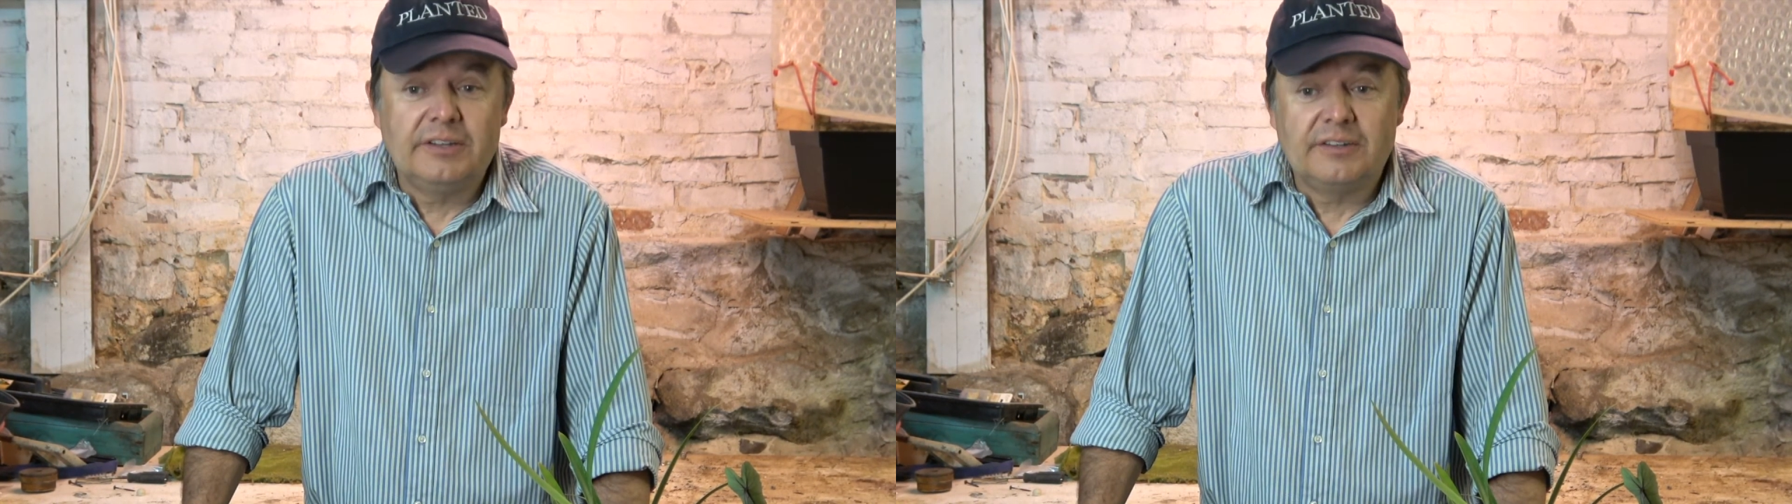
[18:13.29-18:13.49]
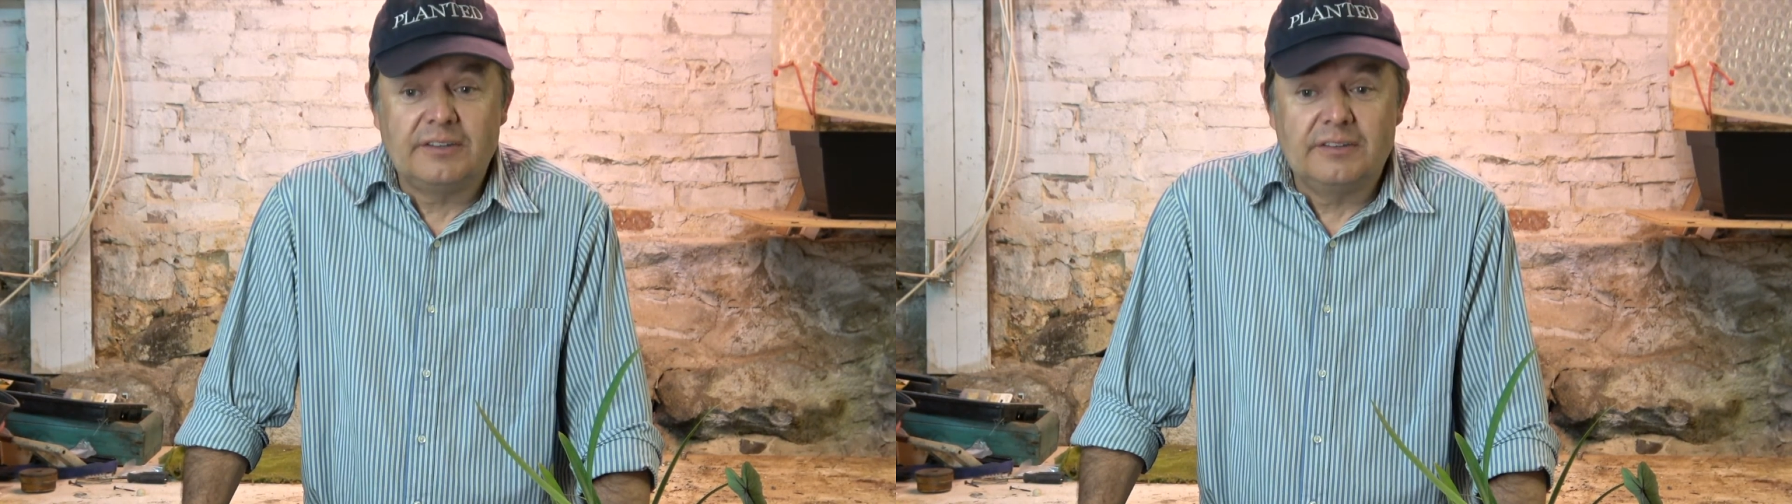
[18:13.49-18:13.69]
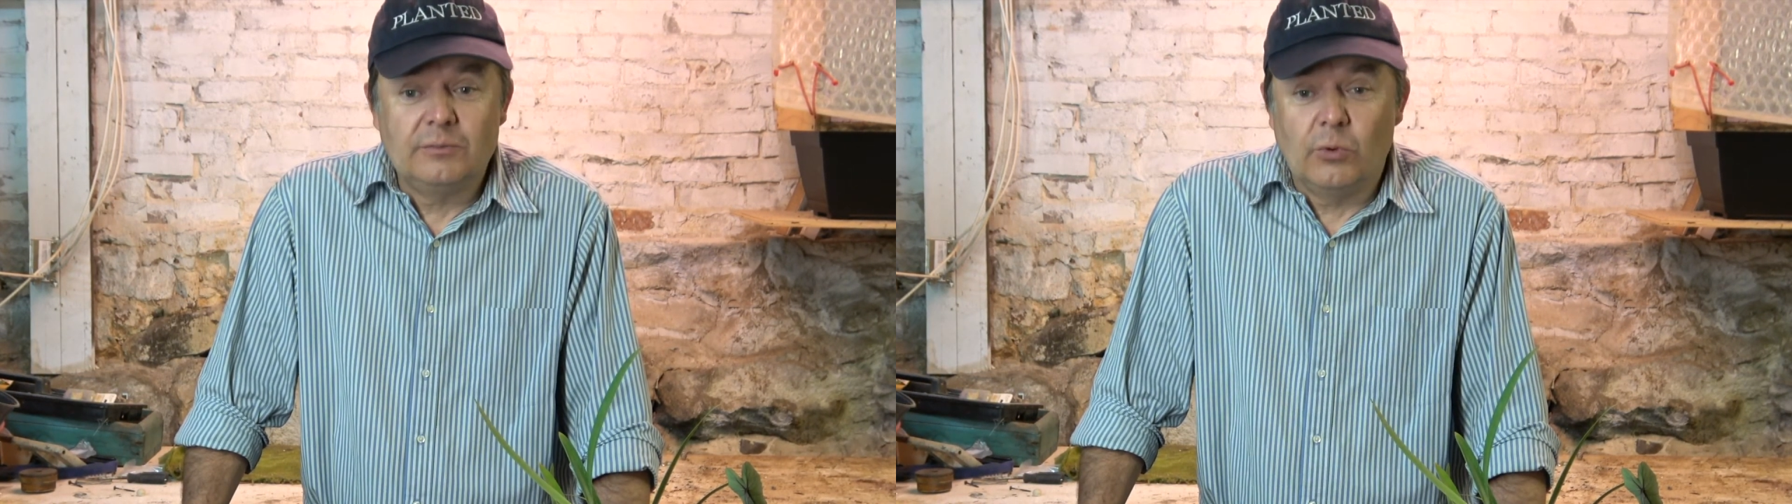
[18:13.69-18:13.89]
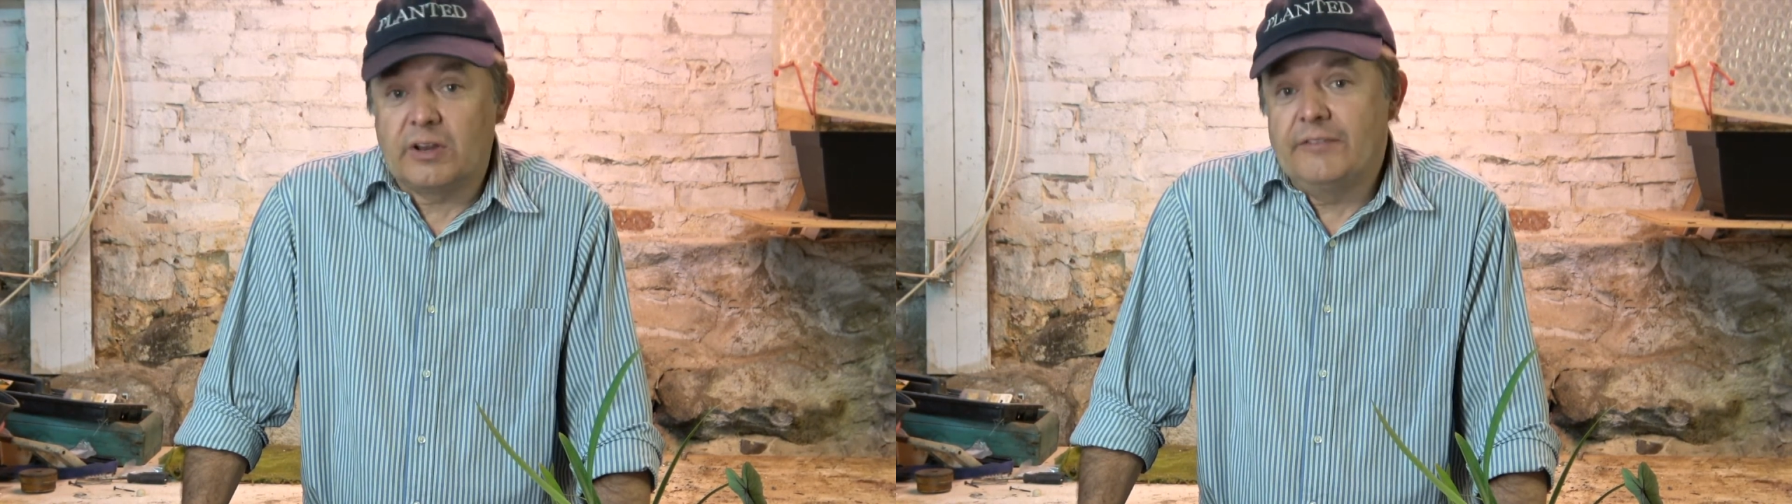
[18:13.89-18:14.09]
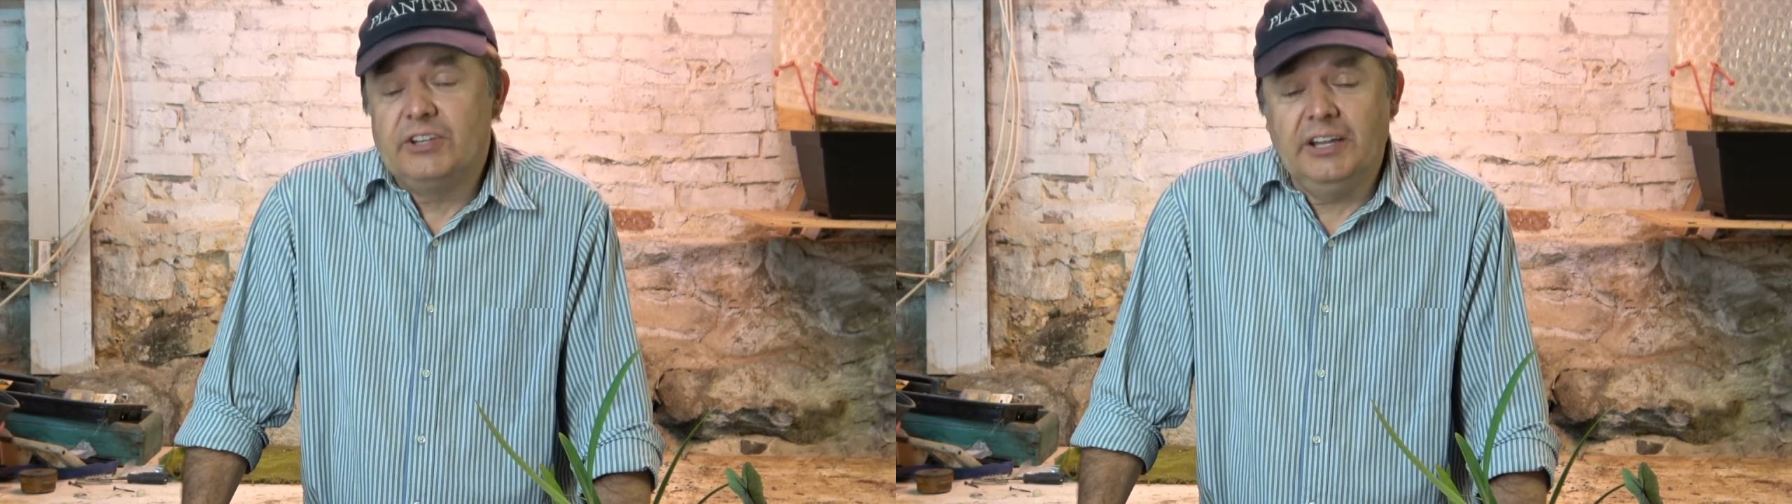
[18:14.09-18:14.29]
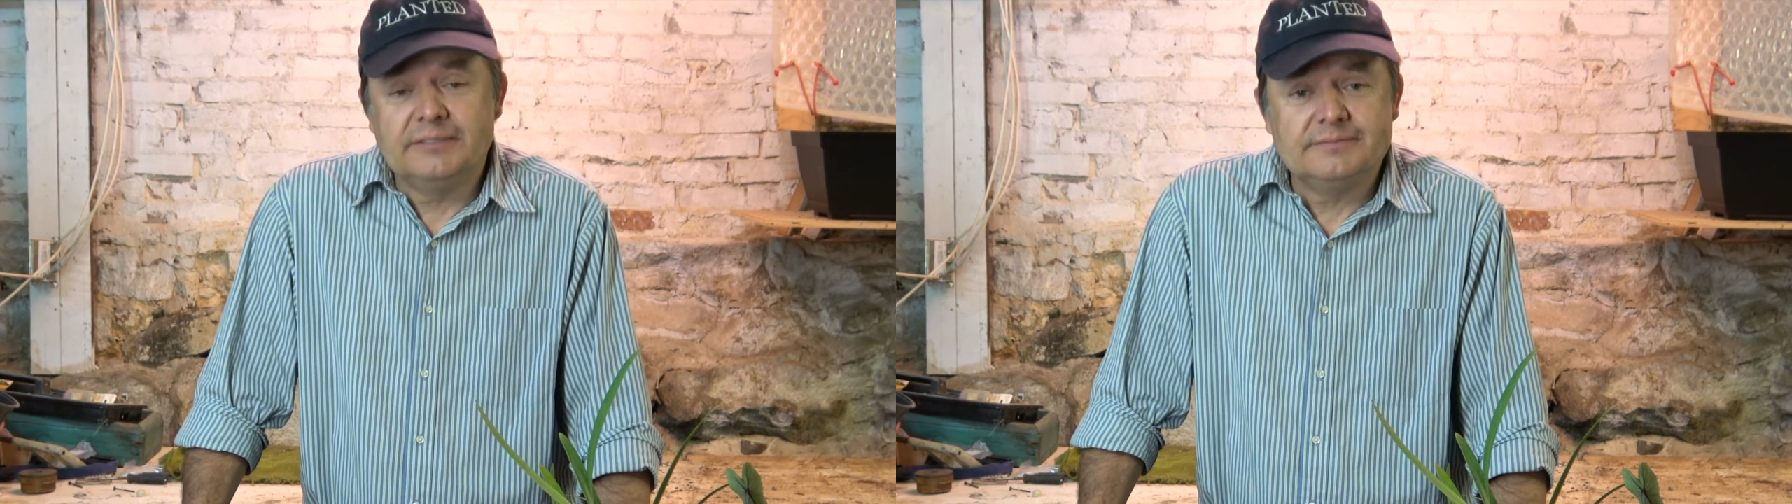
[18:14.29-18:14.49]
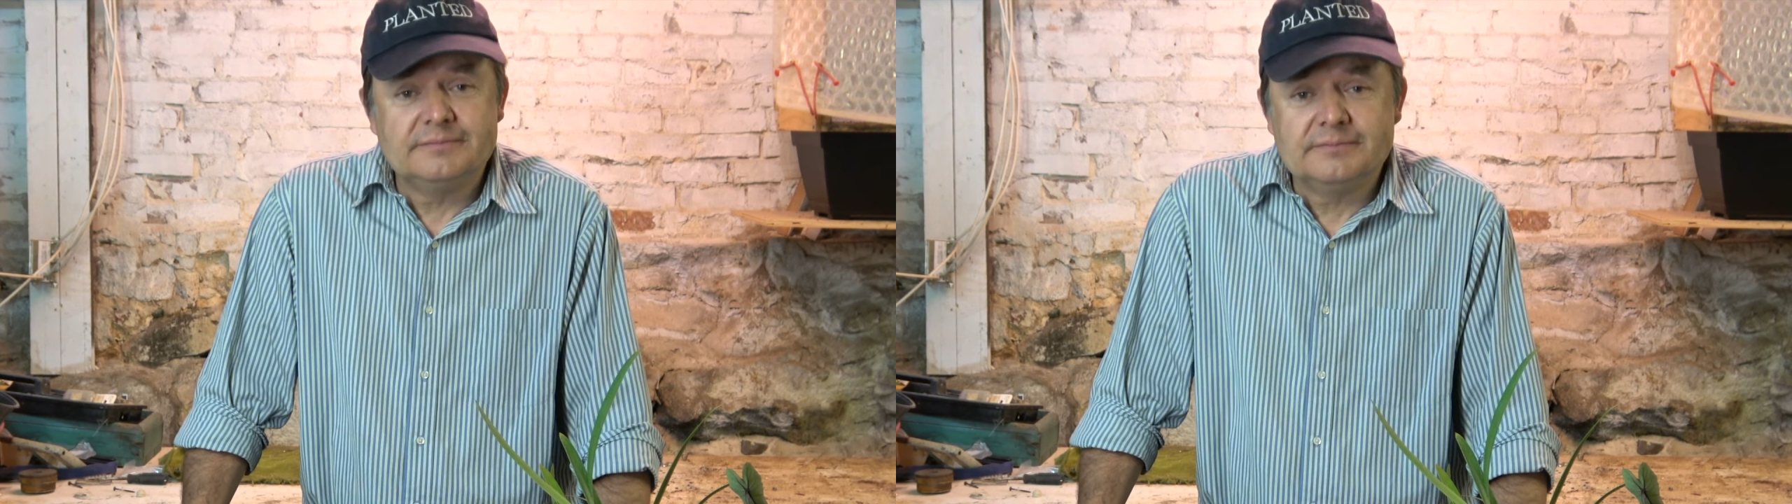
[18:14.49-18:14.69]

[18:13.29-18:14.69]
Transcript: is what I've done,